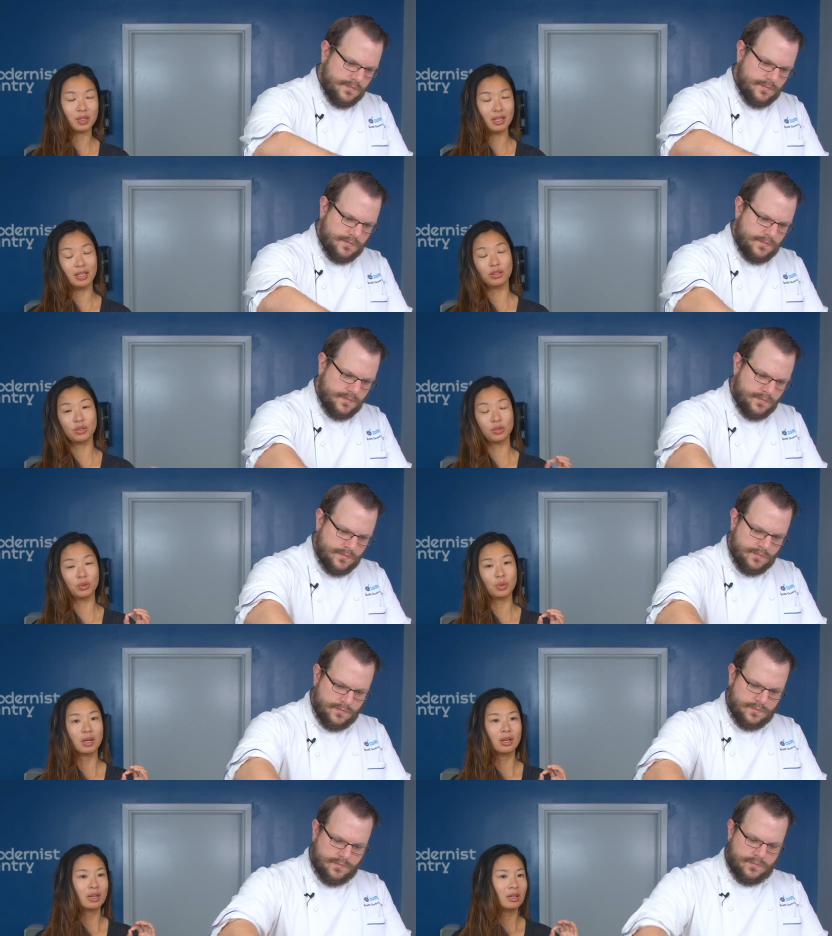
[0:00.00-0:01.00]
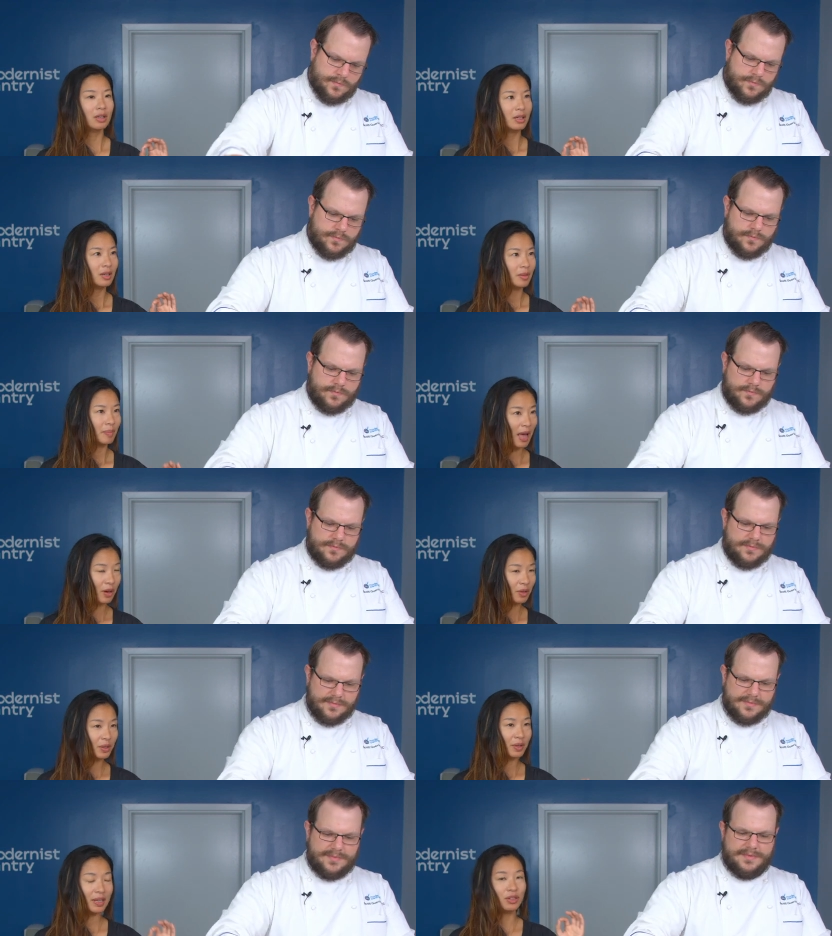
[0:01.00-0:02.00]
Speaker 1: DE42
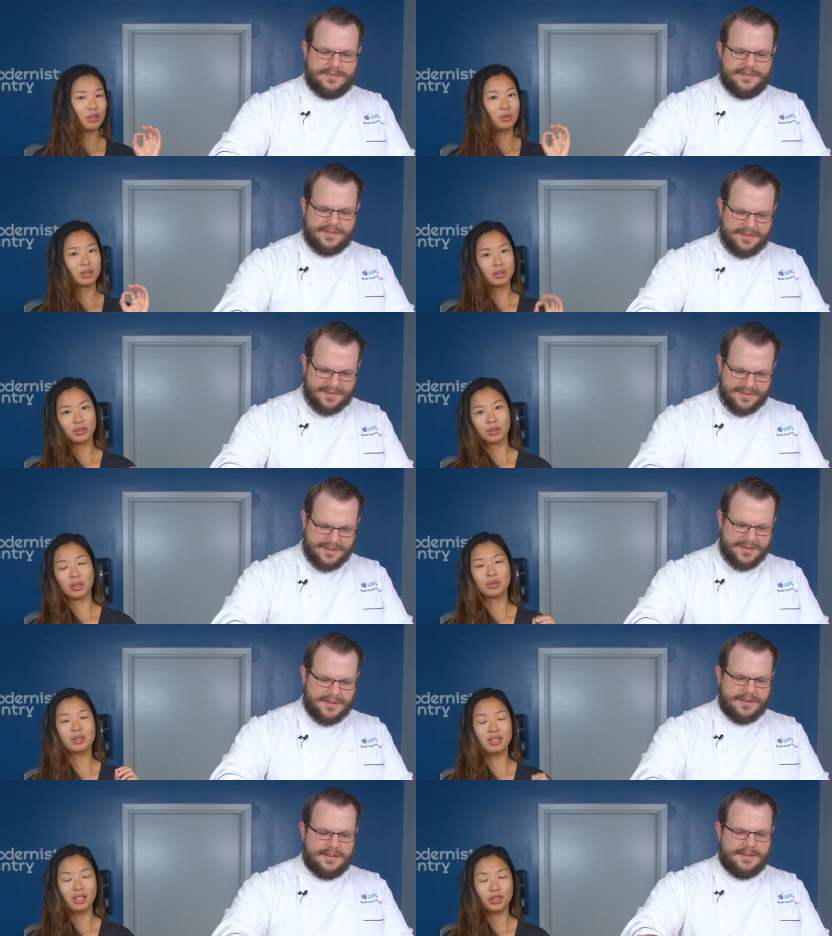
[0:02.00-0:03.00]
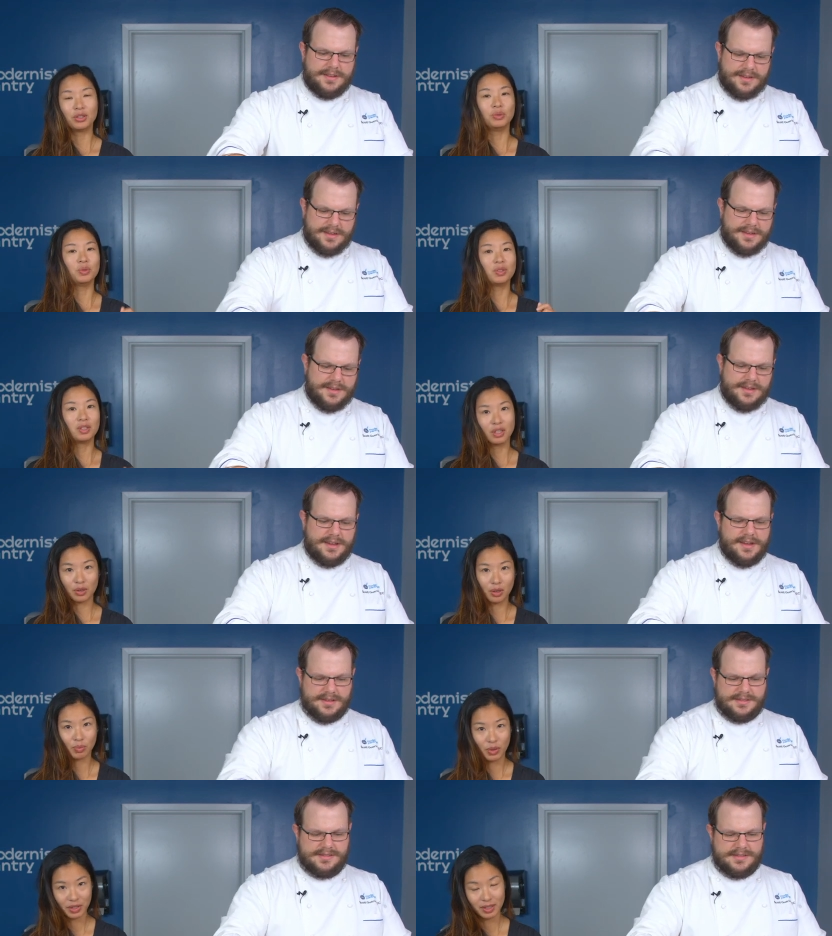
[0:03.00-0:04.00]
powder into a glucose DE42 syrup,
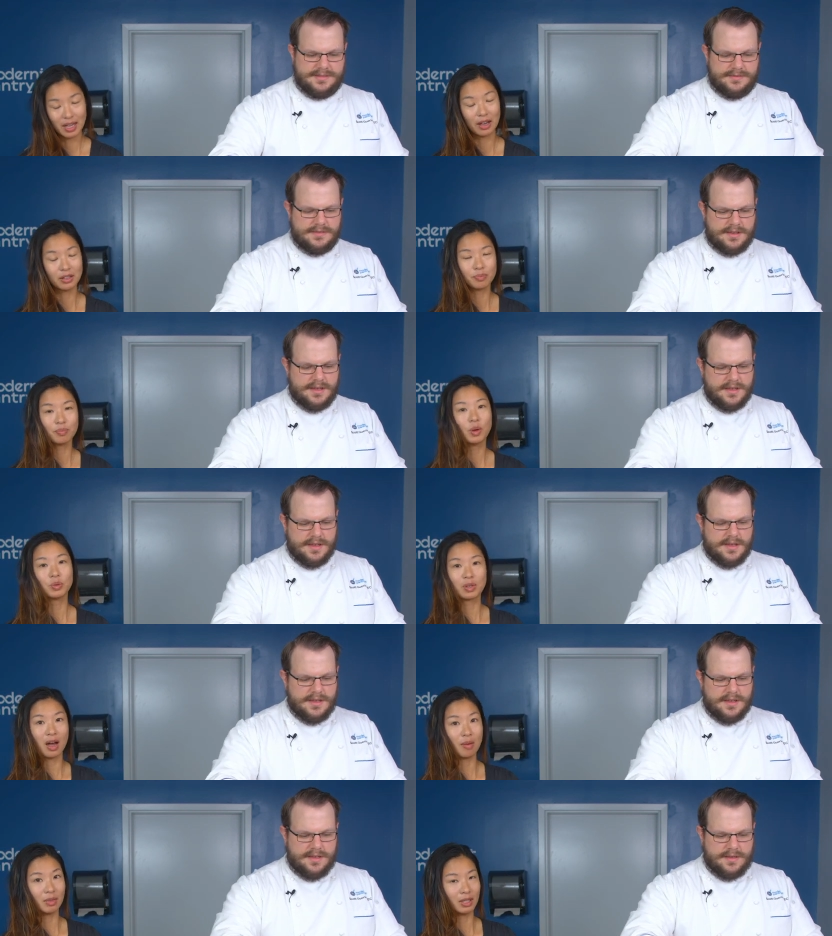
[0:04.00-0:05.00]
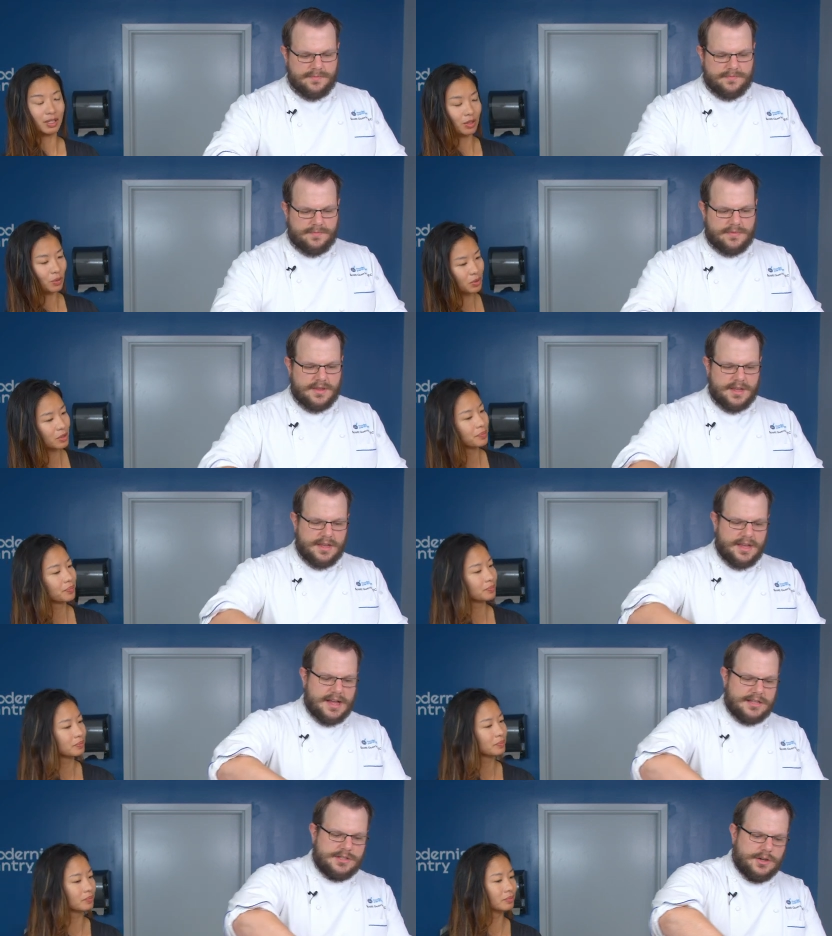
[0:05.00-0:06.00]
yes. which is how it's most commonly used.
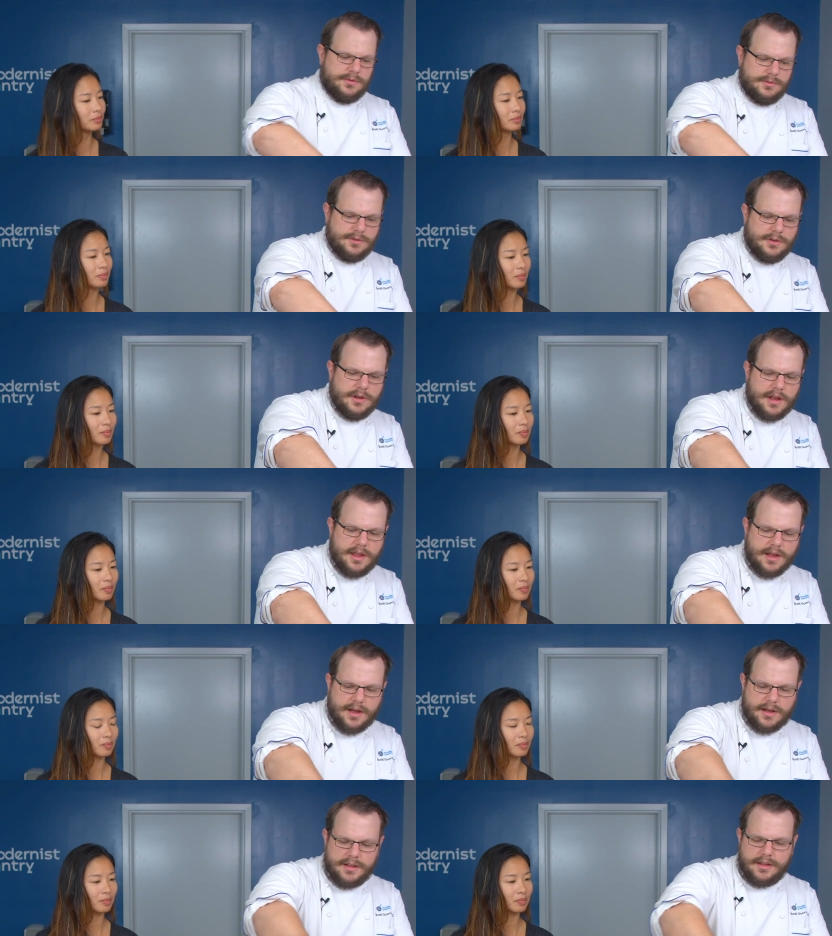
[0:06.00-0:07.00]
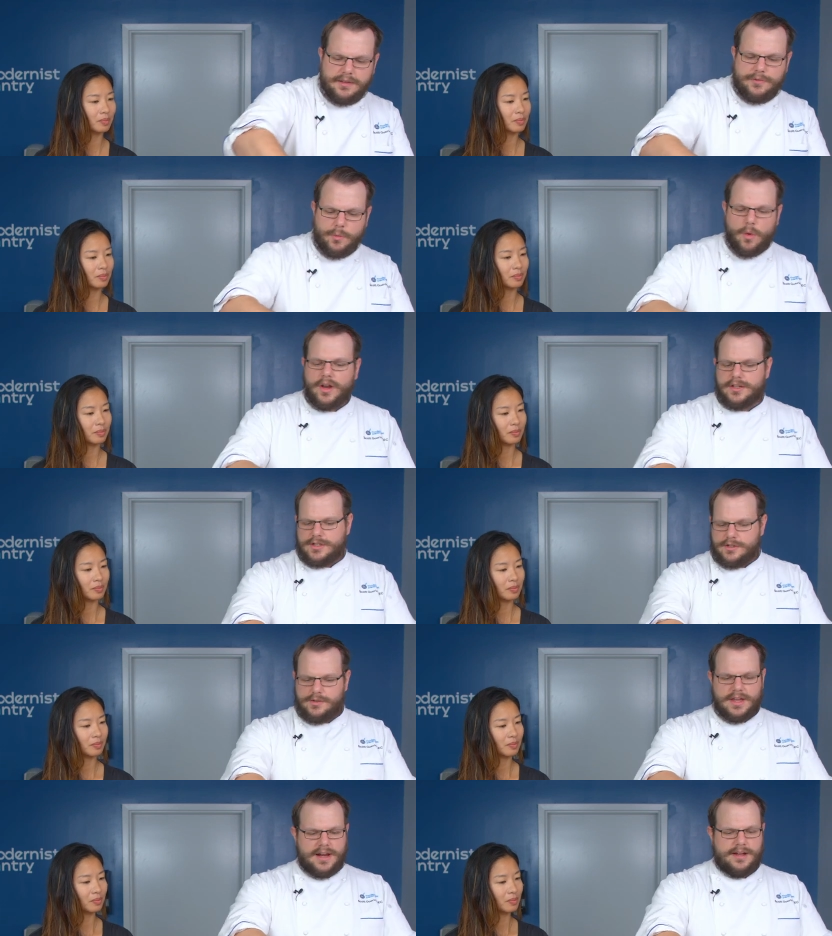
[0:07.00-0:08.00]
Speaker 2: Yeah, so uh, if you wanted to
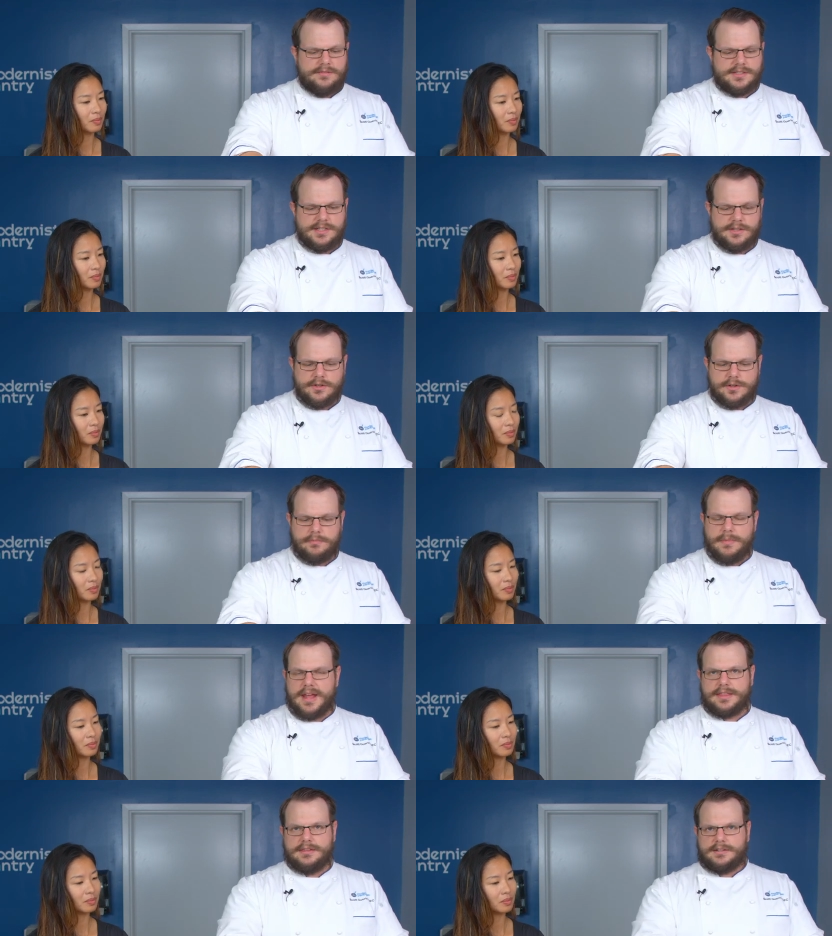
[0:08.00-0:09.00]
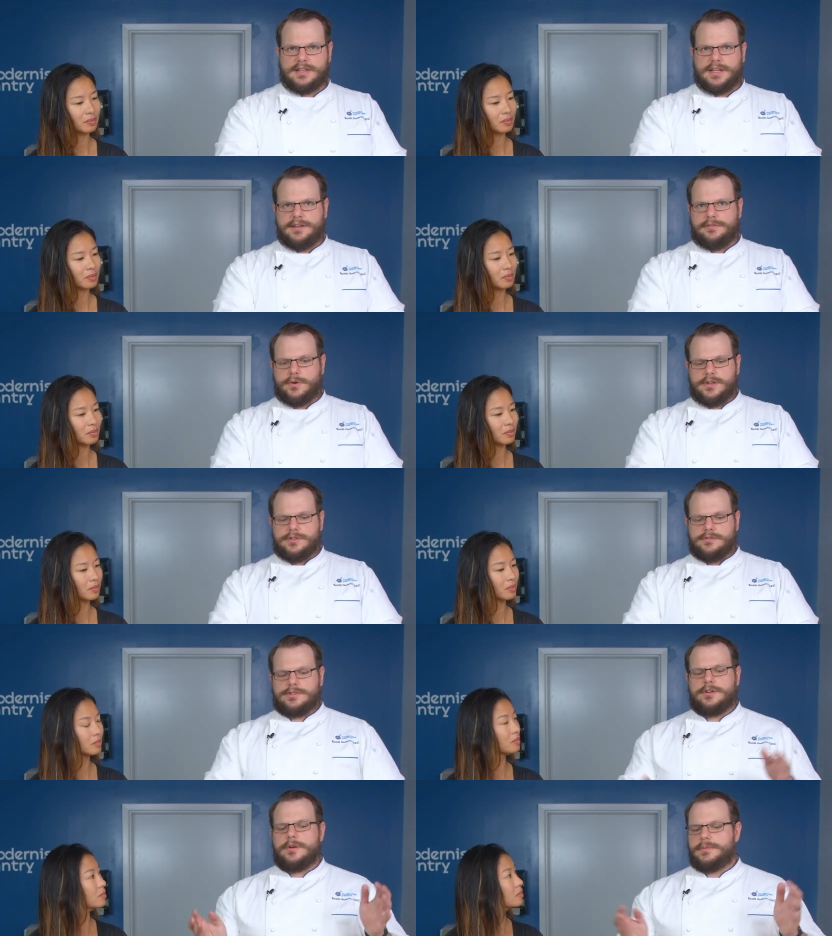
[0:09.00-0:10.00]
do that, obviously you can make the DE42
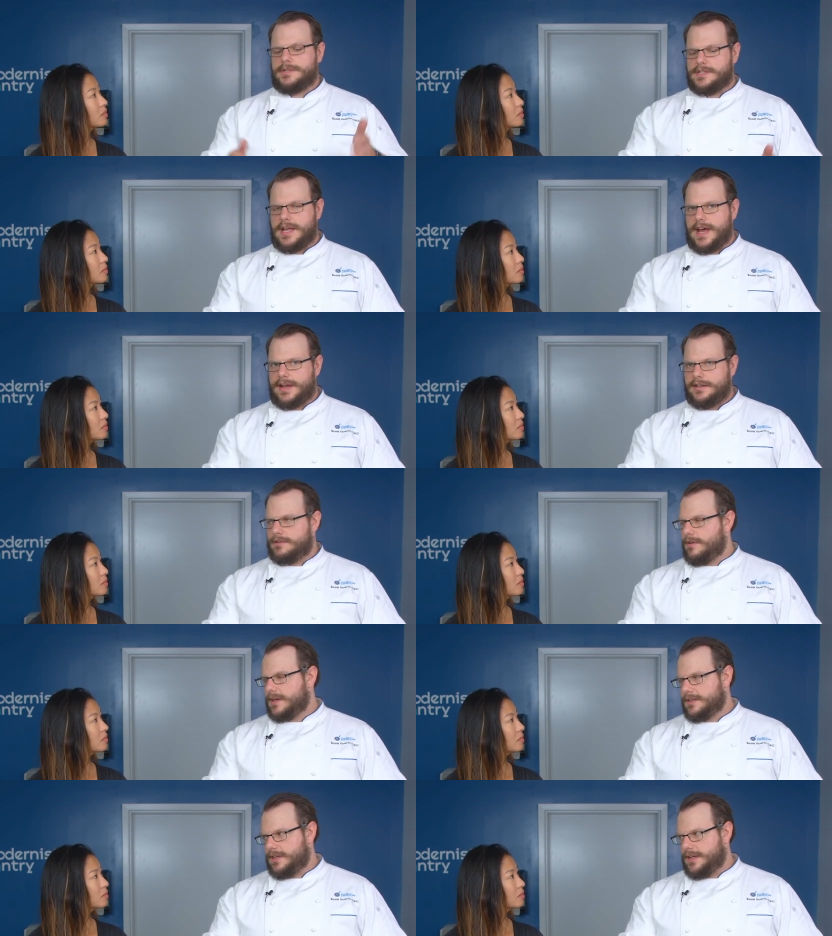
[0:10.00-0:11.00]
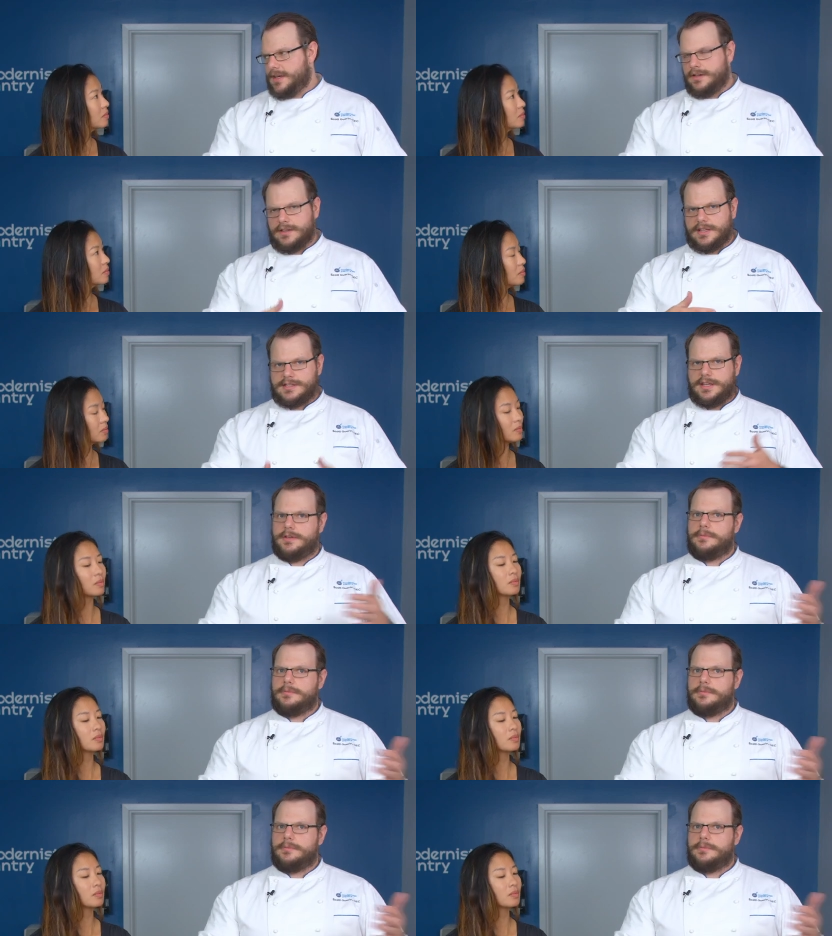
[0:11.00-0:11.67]
syrup and just add it directly in here. Let's say